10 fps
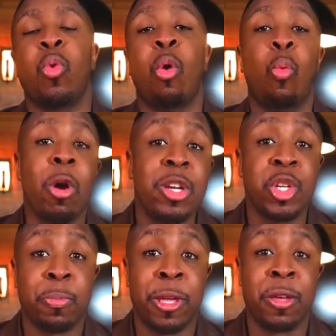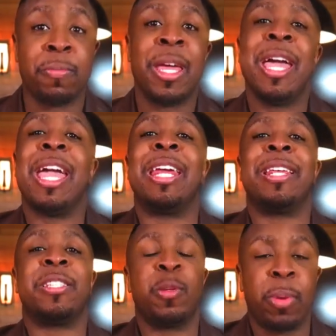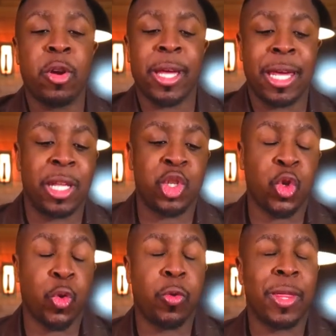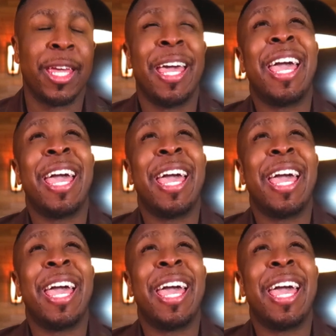who will worship him in his spirit and in truth.